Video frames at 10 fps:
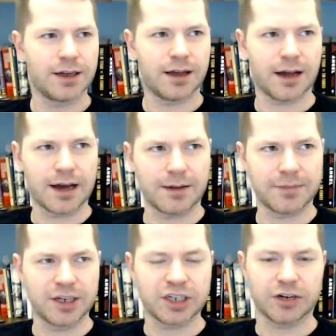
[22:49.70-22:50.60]
Um,
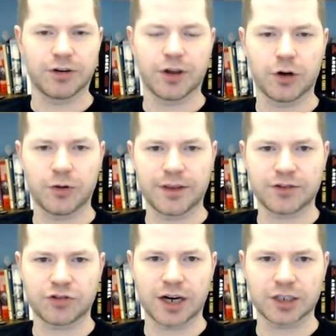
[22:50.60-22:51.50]
in general, though, the
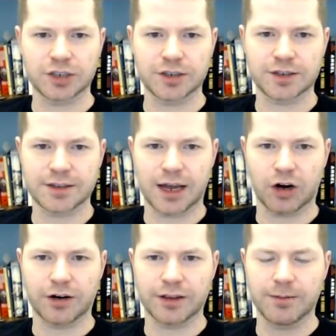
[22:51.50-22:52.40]
structures that
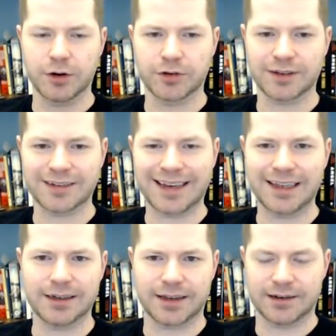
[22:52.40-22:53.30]
are the most skill
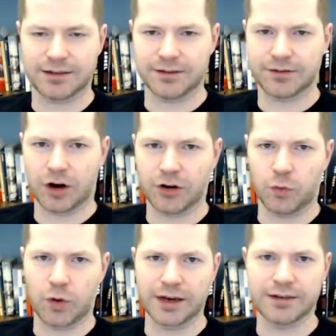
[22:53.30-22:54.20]
intensive are the
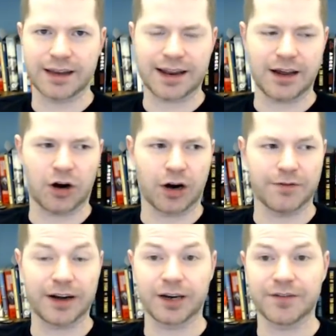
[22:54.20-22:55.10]
ones that are
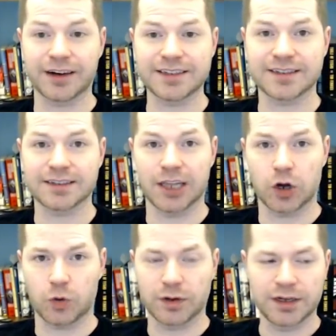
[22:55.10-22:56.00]
very, very
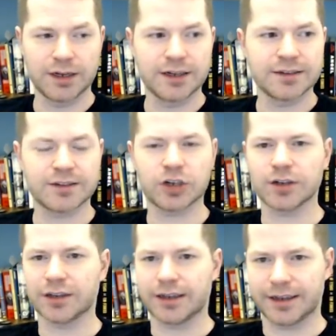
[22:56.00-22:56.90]
slow.
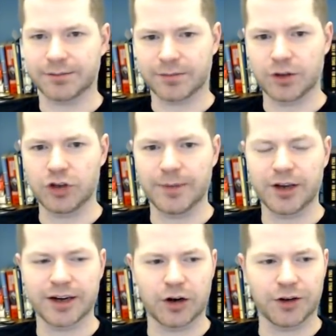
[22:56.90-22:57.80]
Certainly, you can be
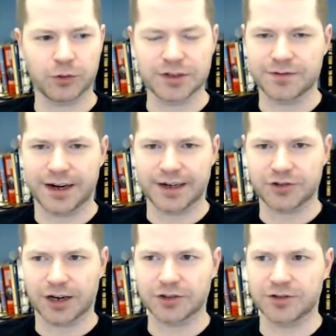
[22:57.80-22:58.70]
good at all sorts of various
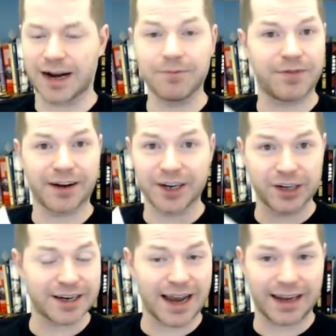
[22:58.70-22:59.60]
structures, right? I'm very
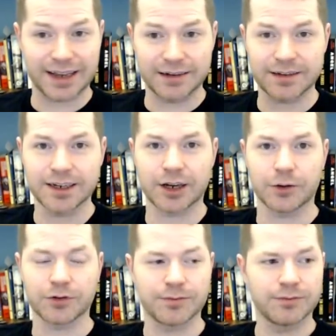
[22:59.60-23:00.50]
good at nine handed sit and
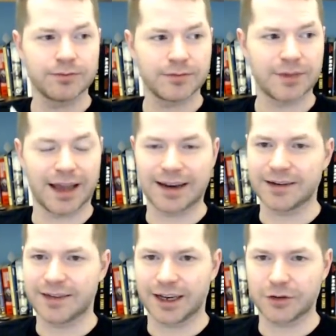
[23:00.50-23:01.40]
goes. Nine-handed
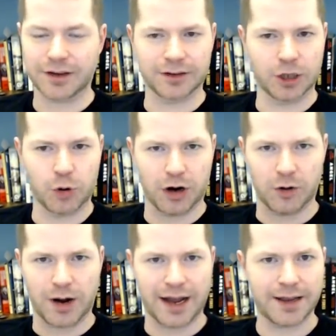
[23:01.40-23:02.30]
singles have a low
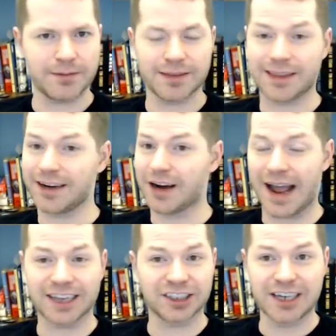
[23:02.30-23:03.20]
ROI. They're
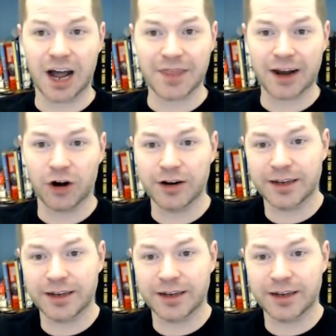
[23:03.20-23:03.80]
actually not that hard to get